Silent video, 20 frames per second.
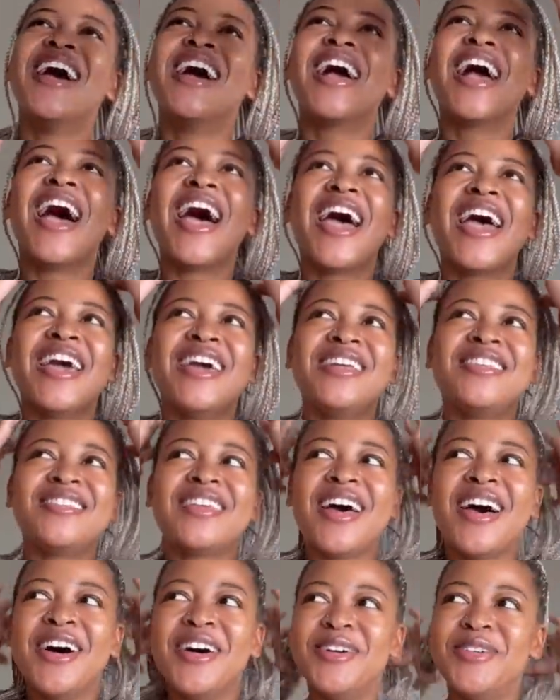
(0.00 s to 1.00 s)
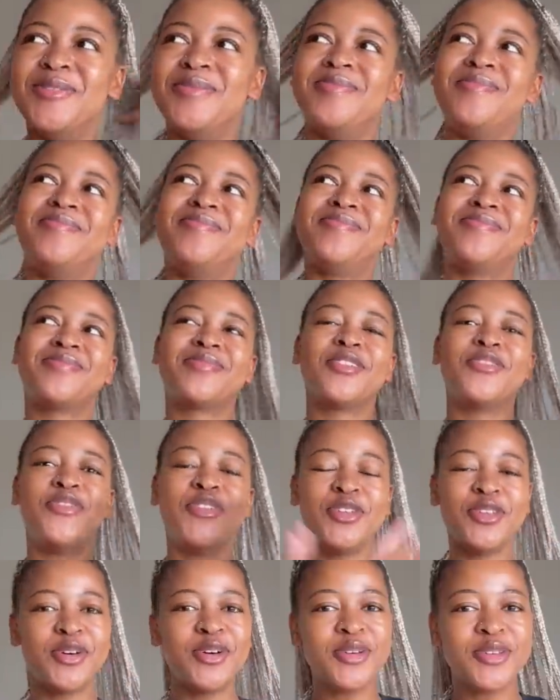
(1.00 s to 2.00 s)
Guys,
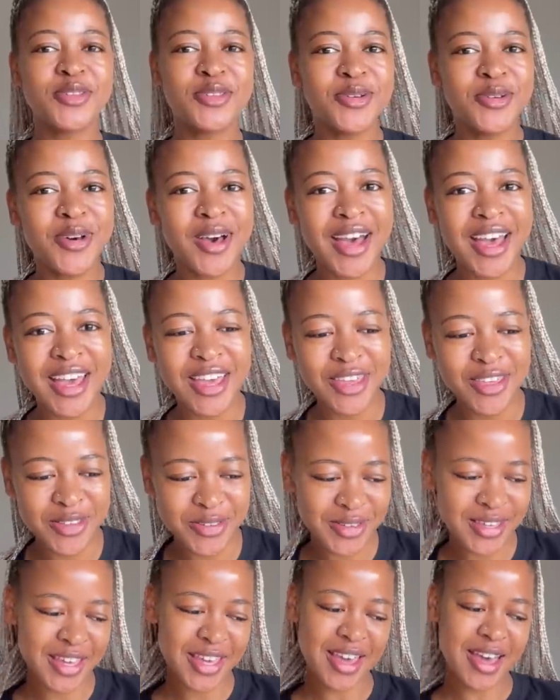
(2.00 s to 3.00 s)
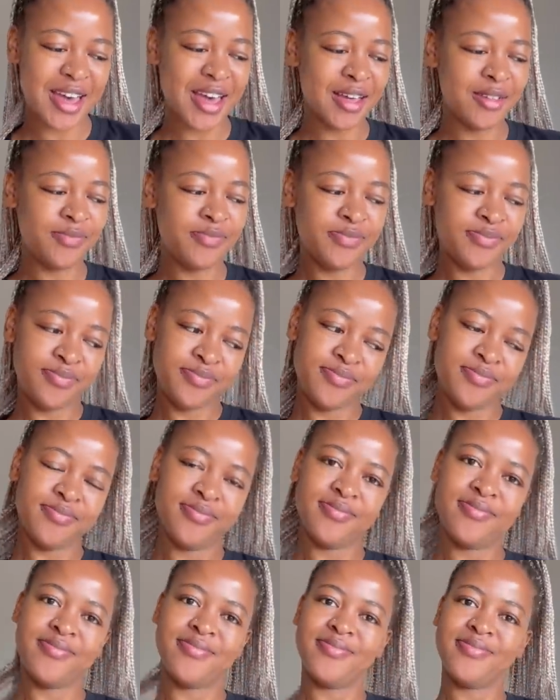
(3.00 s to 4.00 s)
for those who are new here,
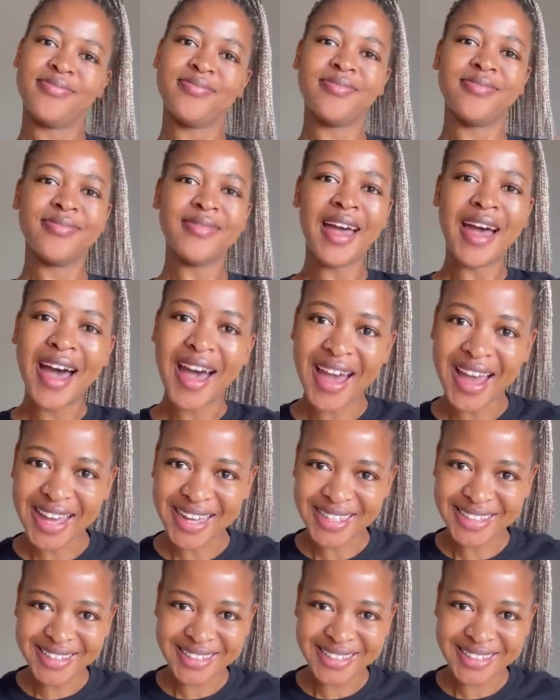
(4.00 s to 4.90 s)
hi.